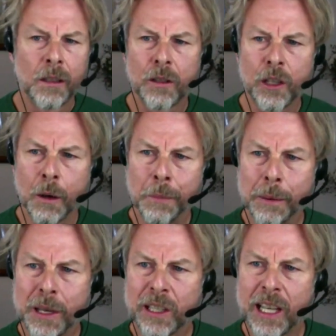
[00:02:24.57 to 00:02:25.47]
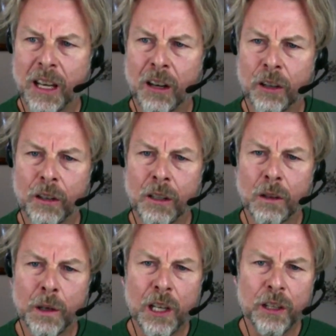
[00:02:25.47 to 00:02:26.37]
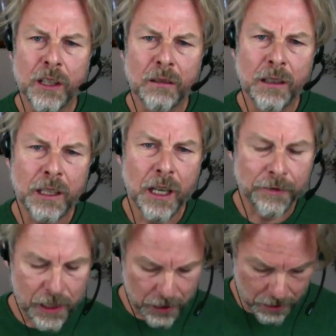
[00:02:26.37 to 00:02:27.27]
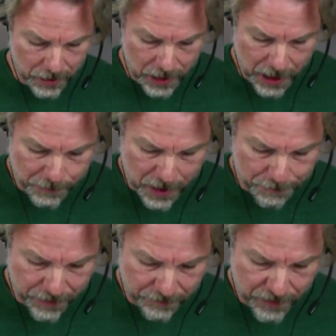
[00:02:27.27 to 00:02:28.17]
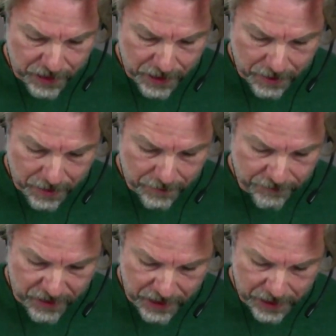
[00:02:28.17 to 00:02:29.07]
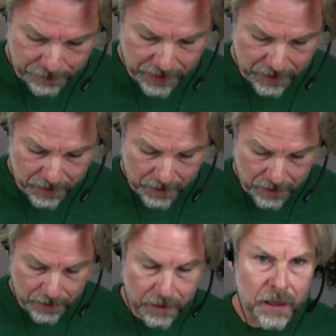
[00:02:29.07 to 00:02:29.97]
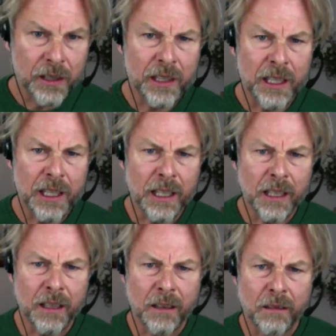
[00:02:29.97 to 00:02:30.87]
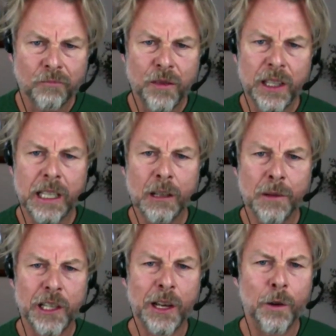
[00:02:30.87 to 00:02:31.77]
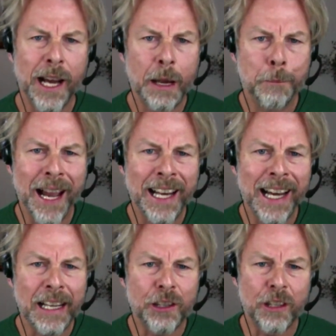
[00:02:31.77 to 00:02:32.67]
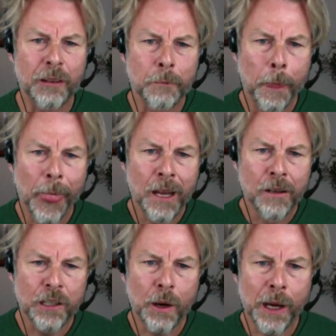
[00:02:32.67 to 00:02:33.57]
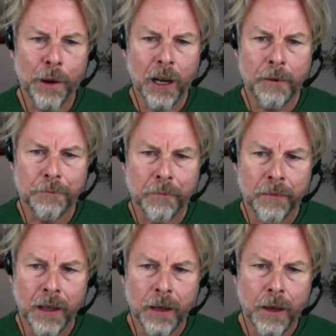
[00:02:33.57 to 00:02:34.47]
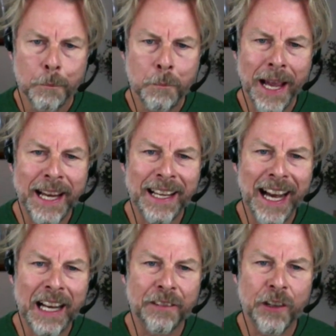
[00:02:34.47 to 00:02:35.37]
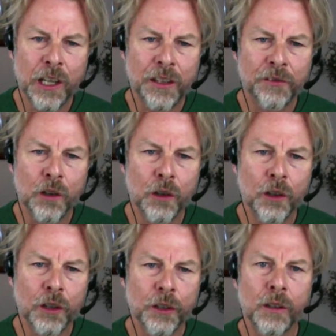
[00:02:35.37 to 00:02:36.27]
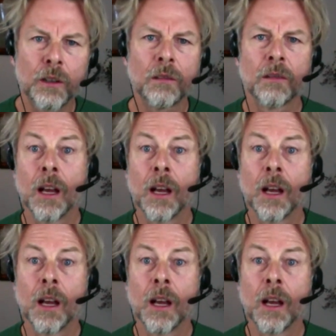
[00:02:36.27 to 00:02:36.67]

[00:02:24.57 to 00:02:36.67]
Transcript: So PPC on Google we could do. I don't know if this is going to come up, but vitamin C serum. Let's see if we get any paid ads. So here we are. Paid advert for Google.